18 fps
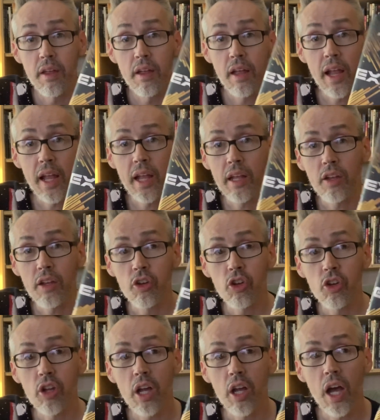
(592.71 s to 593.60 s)

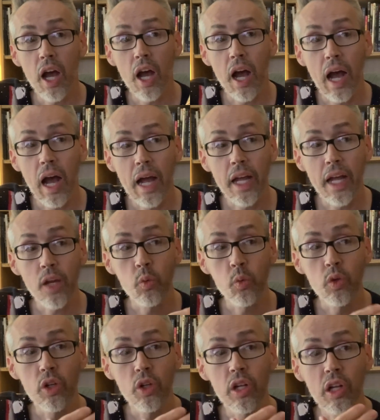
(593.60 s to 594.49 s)
and I
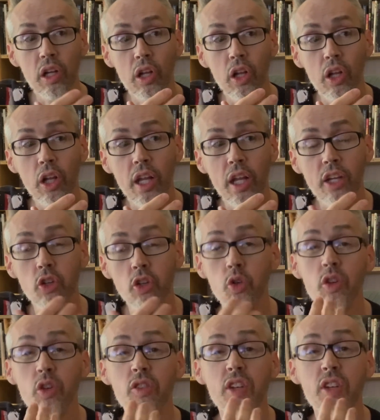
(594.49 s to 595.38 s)
would like
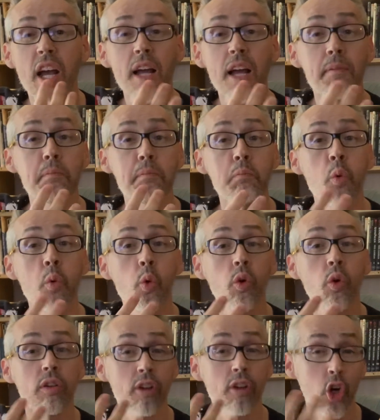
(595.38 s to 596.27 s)
to have gotten
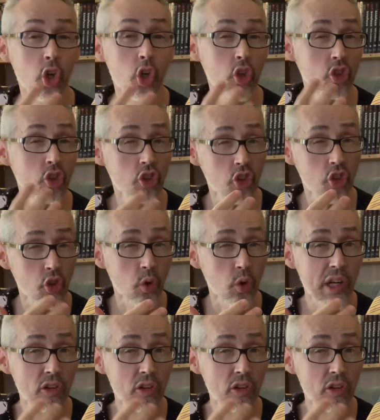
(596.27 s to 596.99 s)
more of her story.